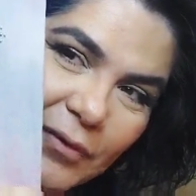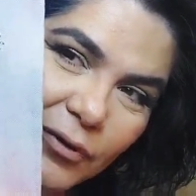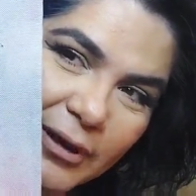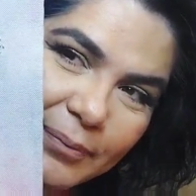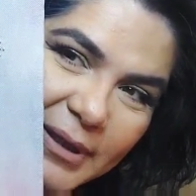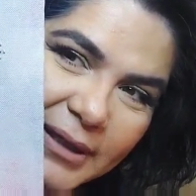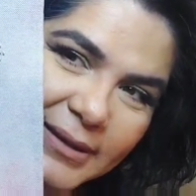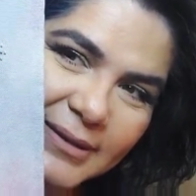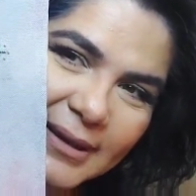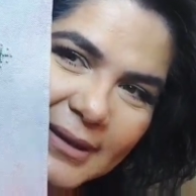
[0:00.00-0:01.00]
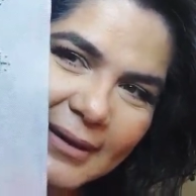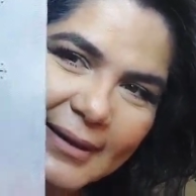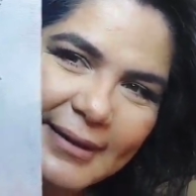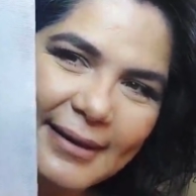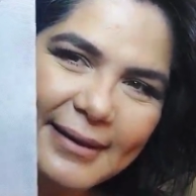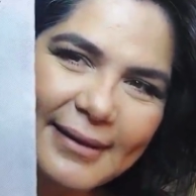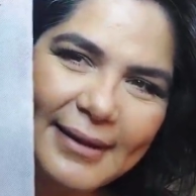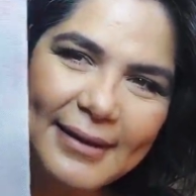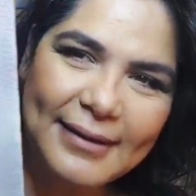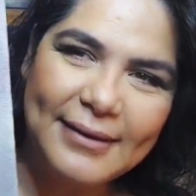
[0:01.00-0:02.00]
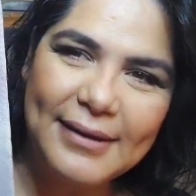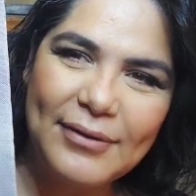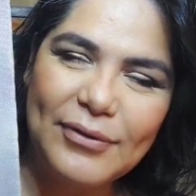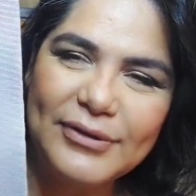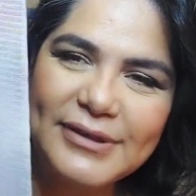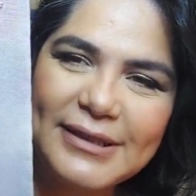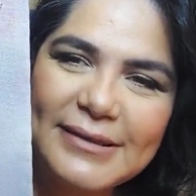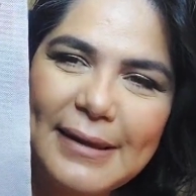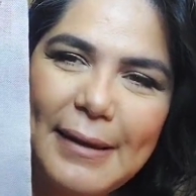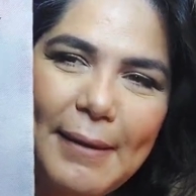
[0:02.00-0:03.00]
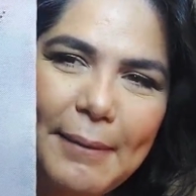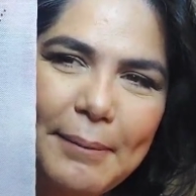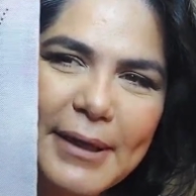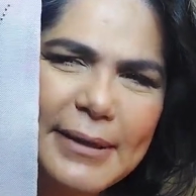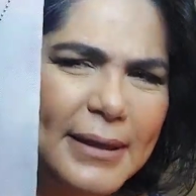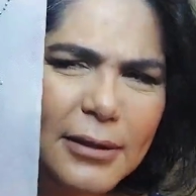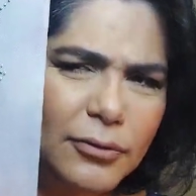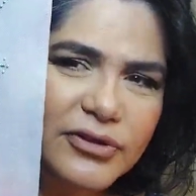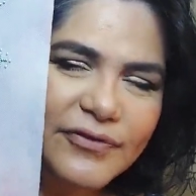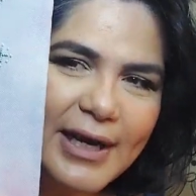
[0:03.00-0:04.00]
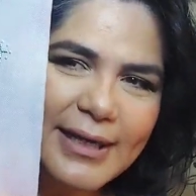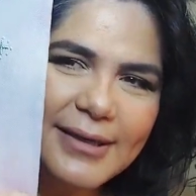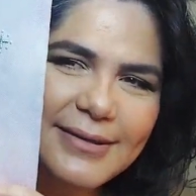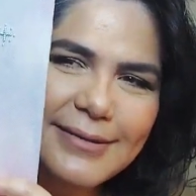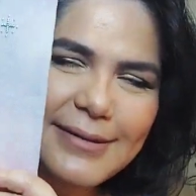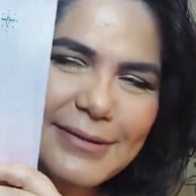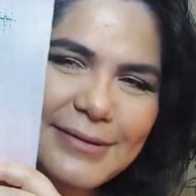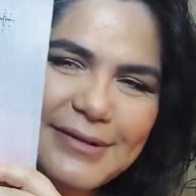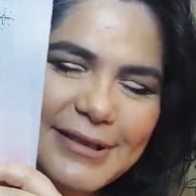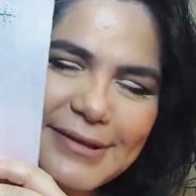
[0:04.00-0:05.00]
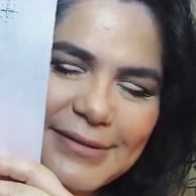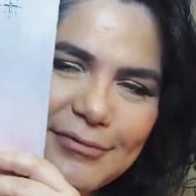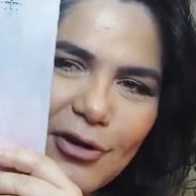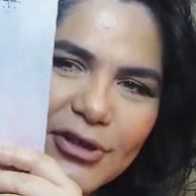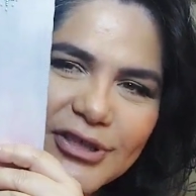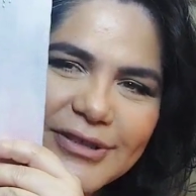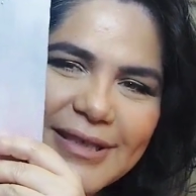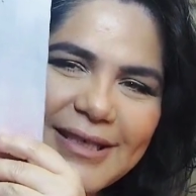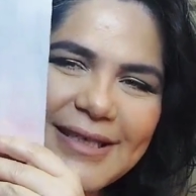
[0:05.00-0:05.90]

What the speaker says: all the beads and the crosses, but it looks fine. It's just gorgeous.